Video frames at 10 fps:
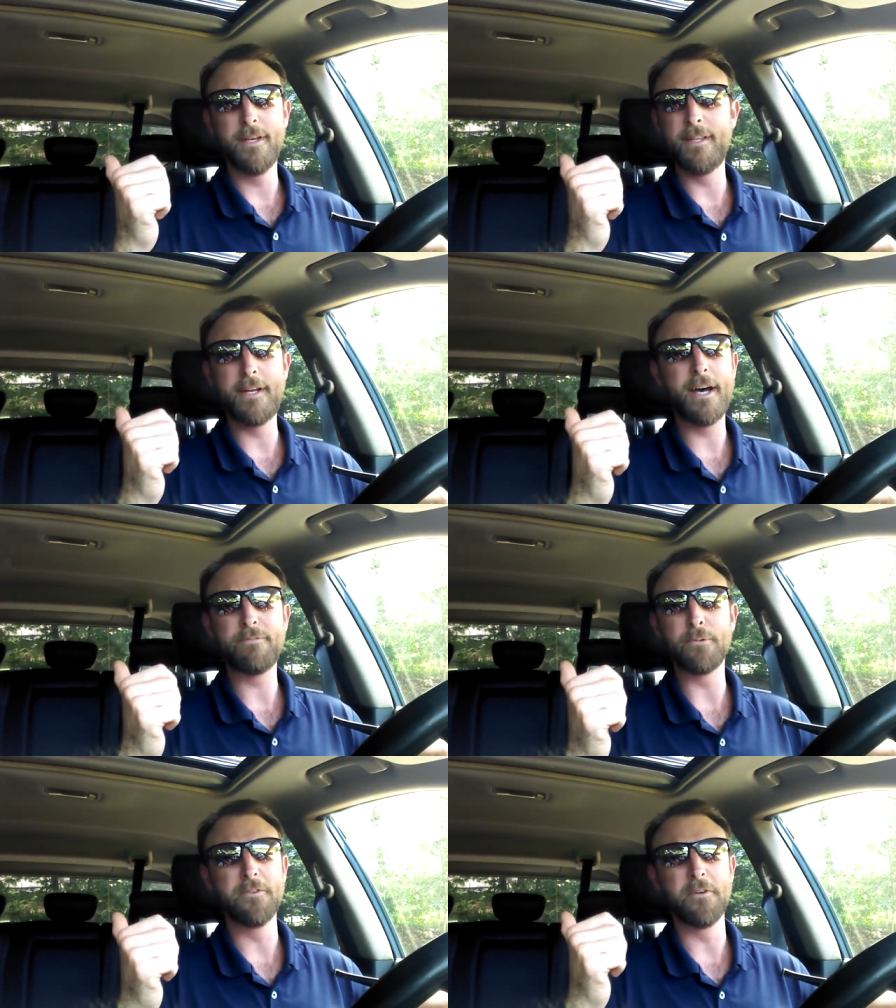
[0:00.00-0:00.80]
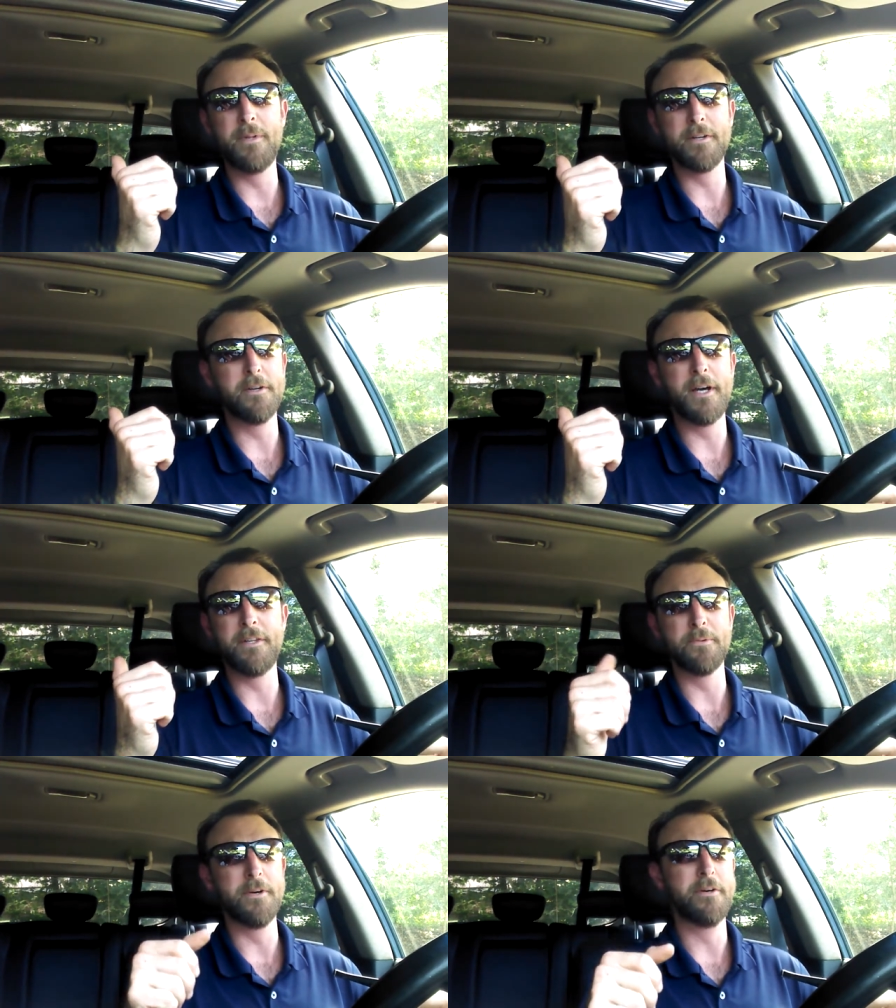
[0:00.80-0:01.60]
and then afterwards, I'm going to go
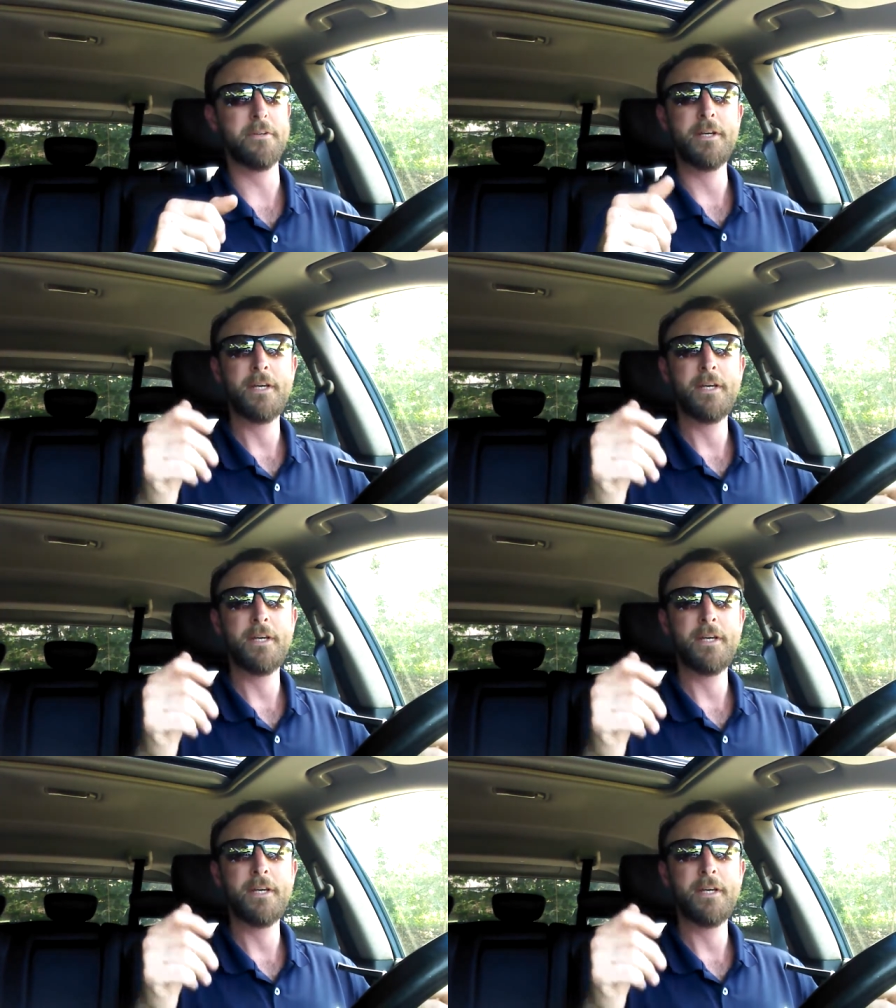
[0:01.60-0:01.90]
down the road